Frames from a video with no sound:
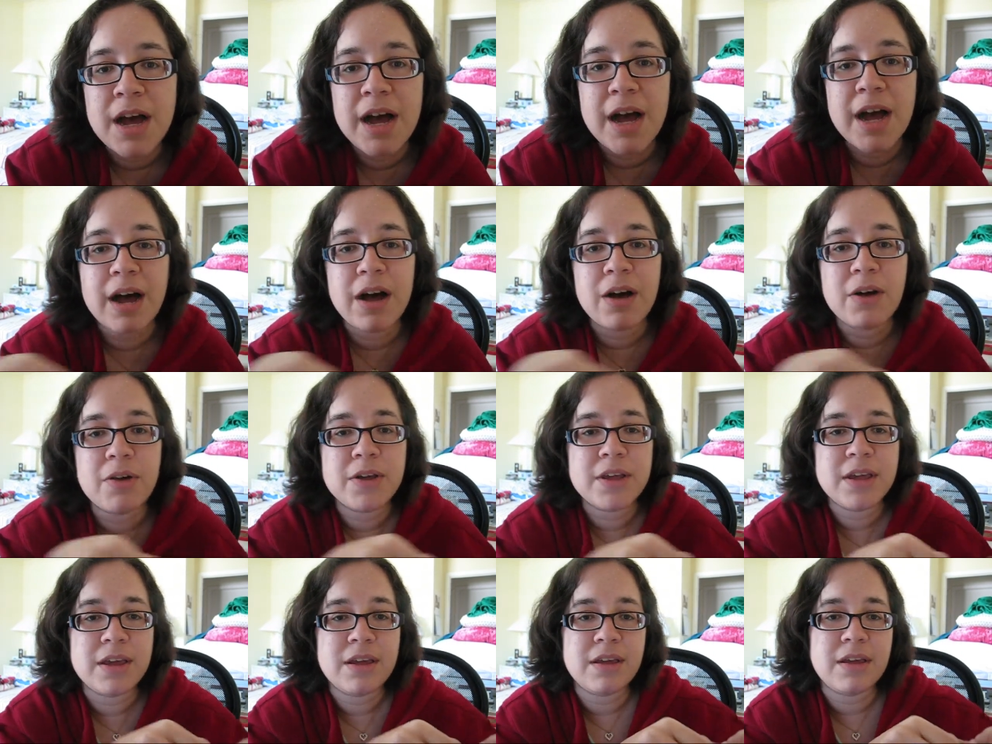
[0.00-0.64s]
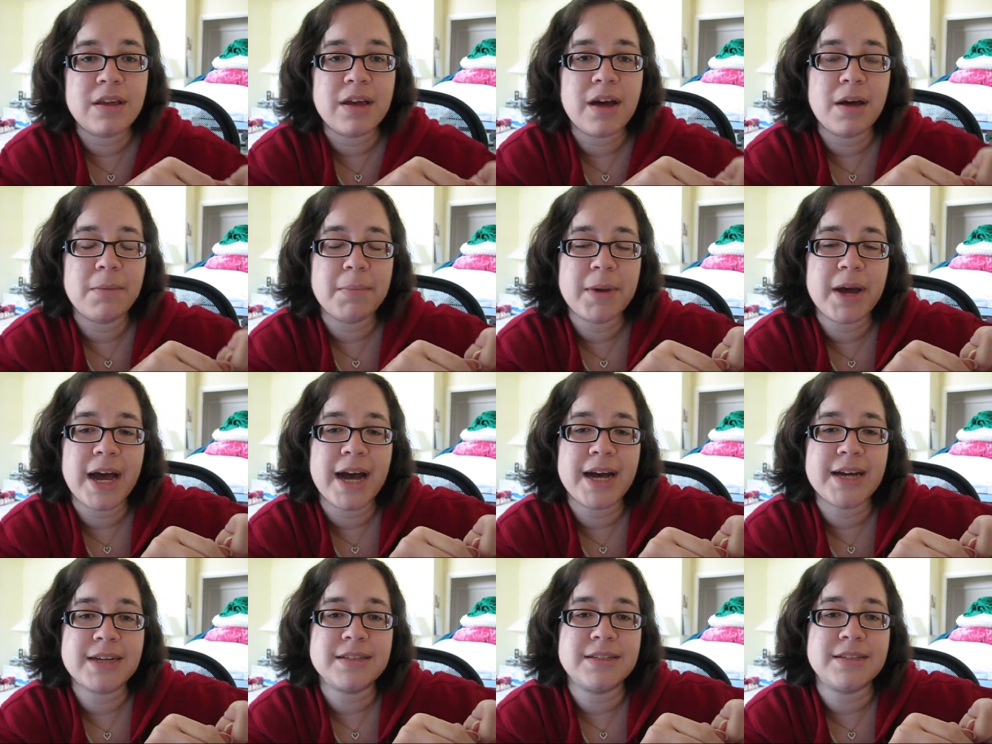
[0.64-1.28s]
how he by
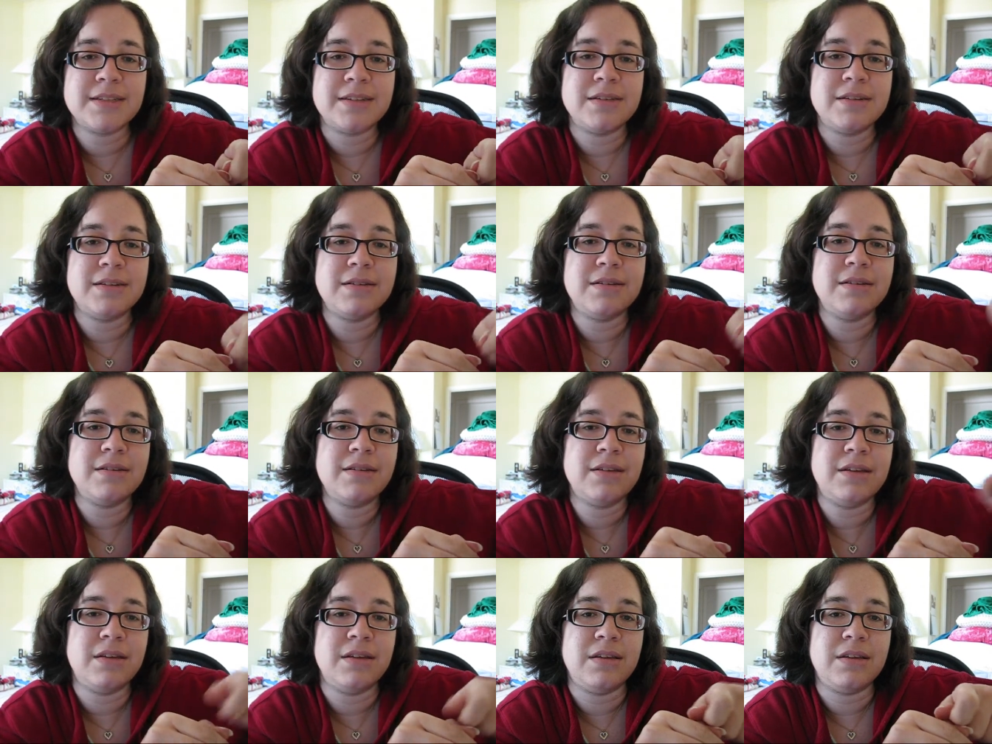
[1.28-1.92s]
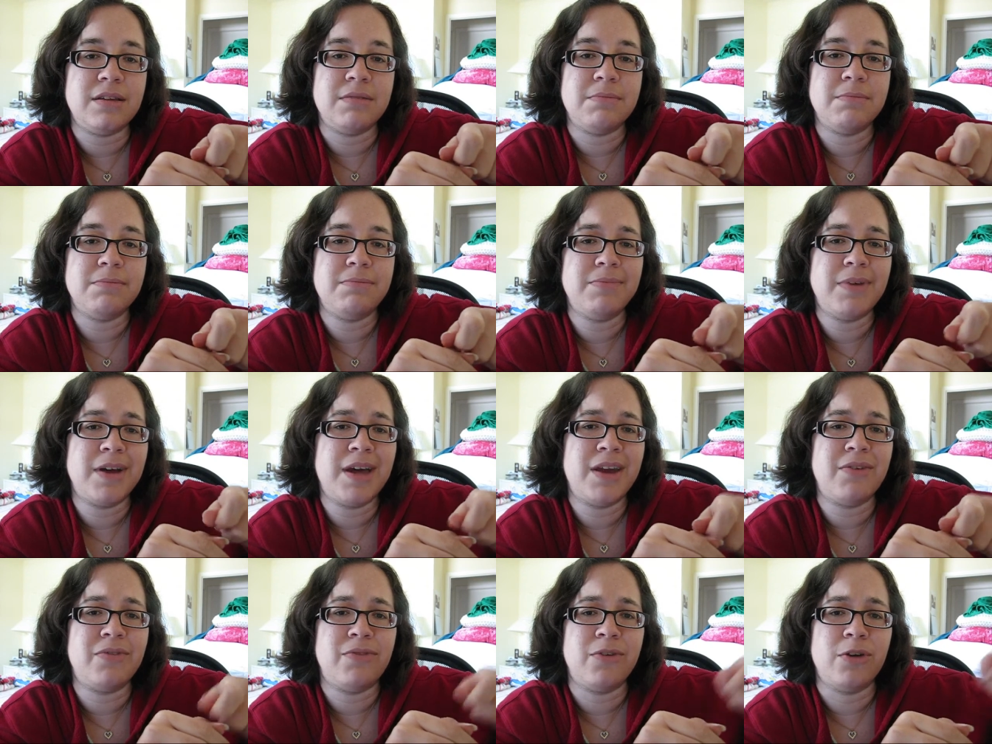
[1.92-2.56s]
accident he
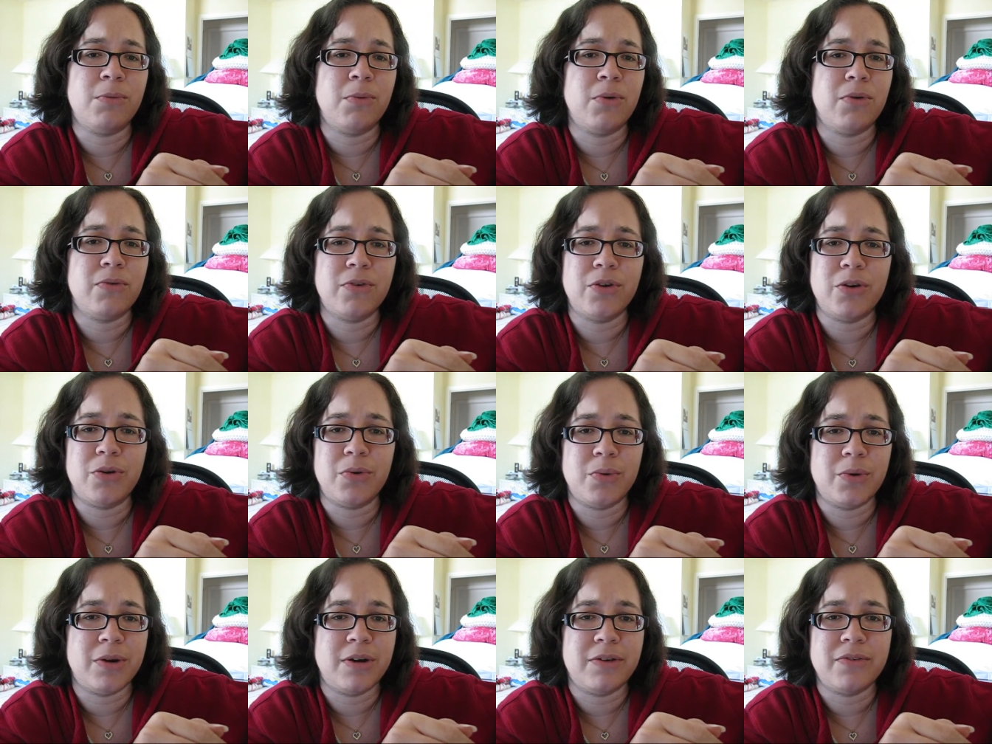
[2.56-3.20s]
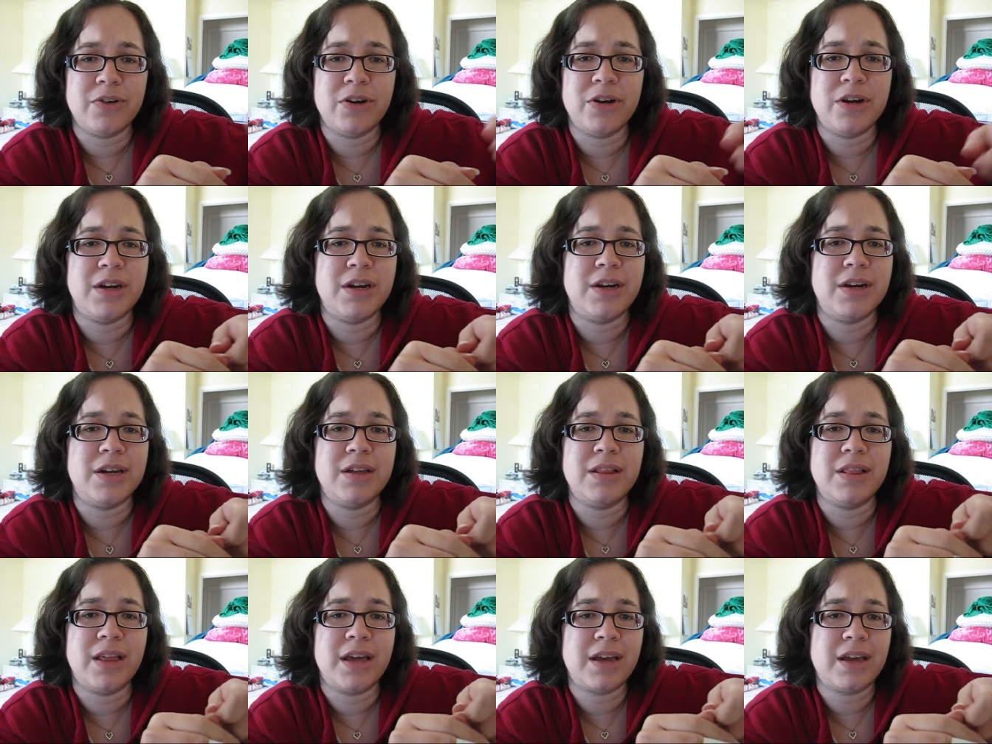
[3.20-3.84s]
had a film over or whatever, and
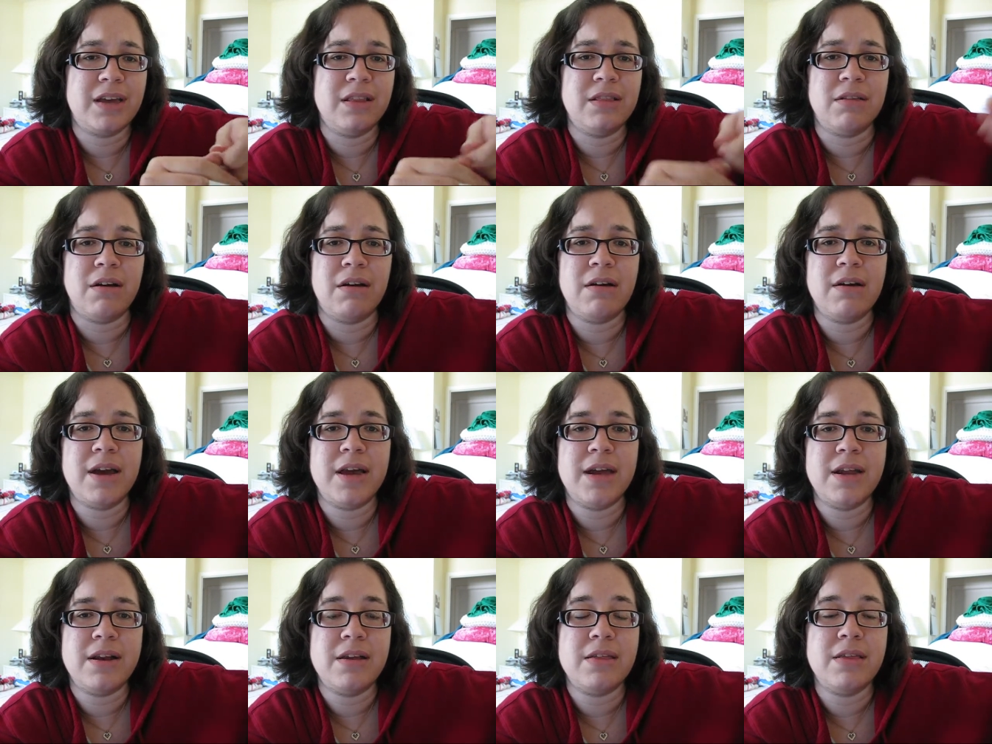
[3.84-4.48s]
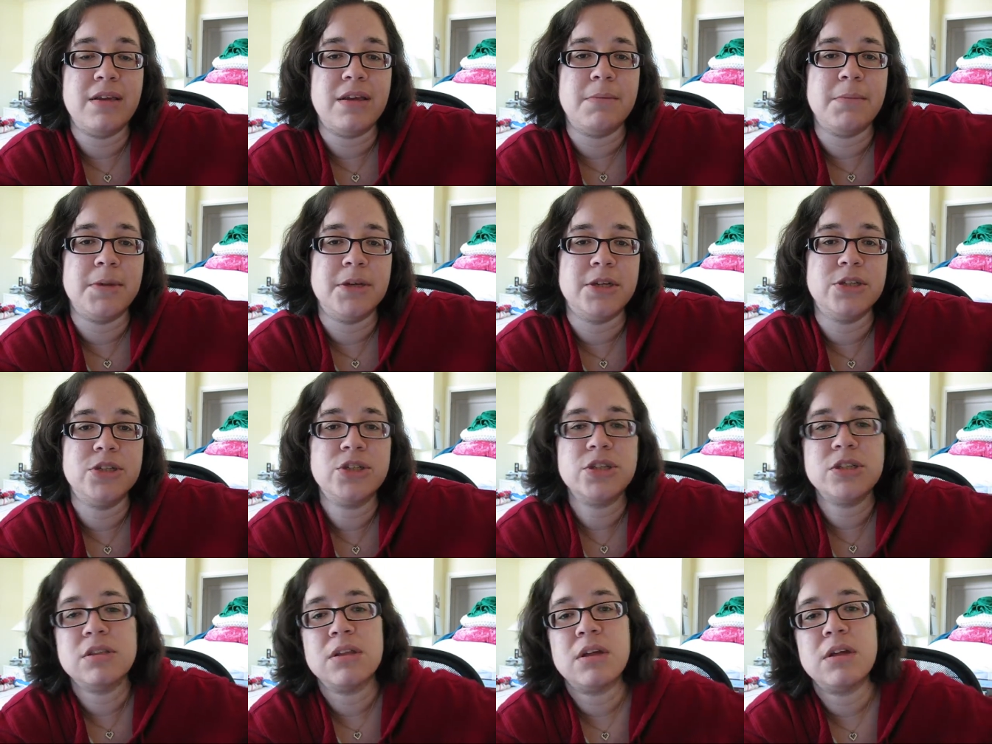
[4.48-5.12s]
it like elongated the
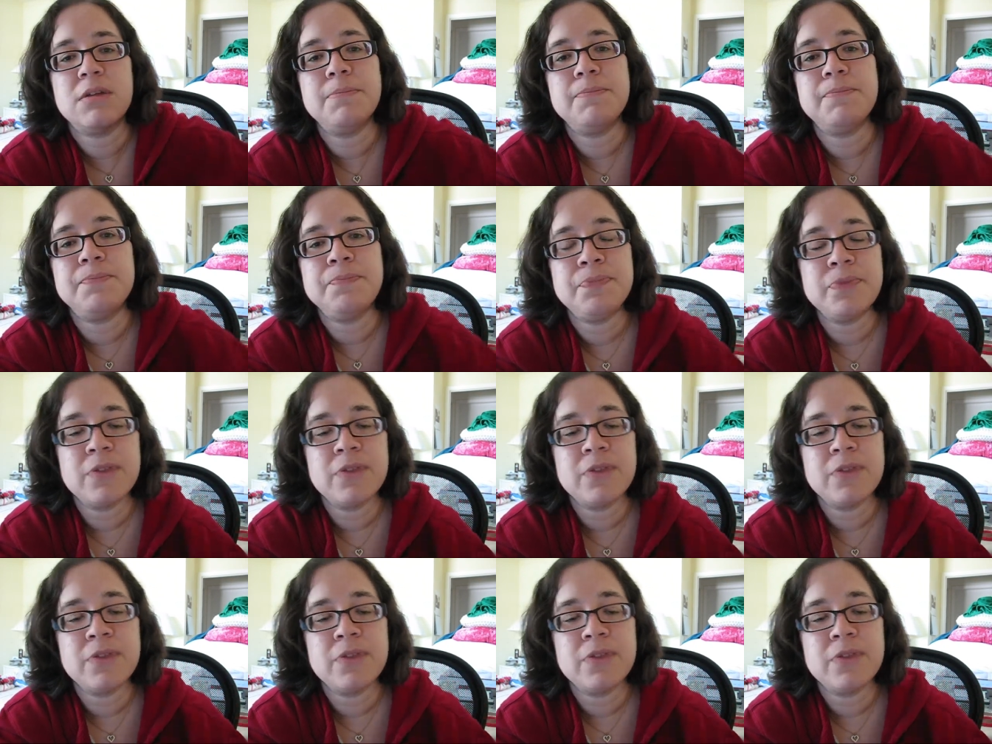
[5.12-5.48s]
image, and then